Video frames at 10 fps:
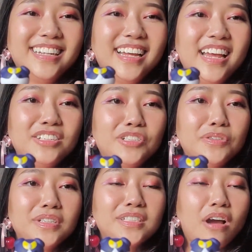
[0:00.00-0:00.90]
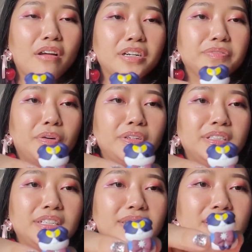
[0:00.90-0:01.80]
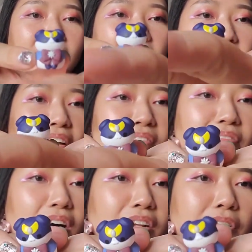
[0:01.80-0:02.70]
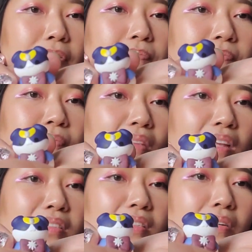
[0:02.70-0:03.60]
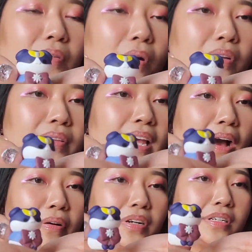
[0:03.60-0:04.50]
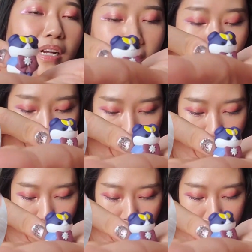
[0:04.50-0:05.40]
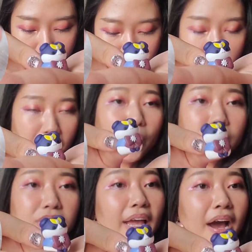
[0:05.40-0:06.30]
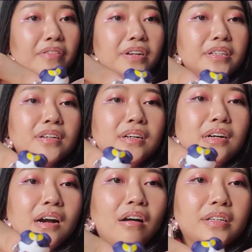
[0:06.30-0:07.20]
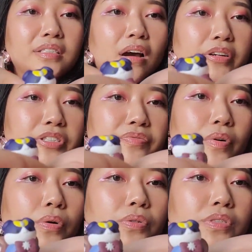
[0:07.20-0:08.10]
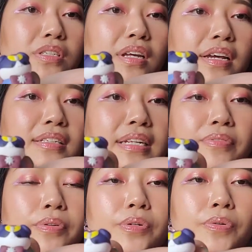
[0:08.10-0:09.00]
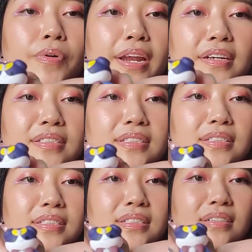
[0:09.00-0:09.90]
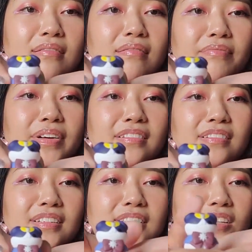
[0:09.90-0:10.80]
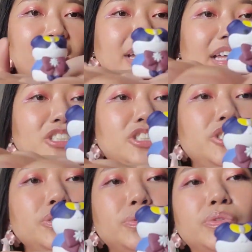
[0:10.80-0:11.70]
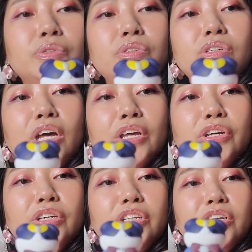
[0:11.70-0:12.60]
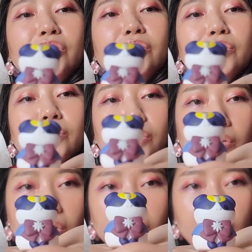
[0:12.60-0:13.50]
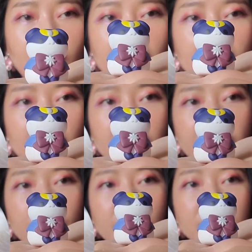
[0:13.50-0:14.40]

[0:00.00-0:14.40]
into the Scottish foal in this volume. So all of the outer, I think most of the outers, yeah, most of the outer are Scottish fold, except for Uranus. Oh my goodness, look at you. Oh my goodness. Okay, camera focus.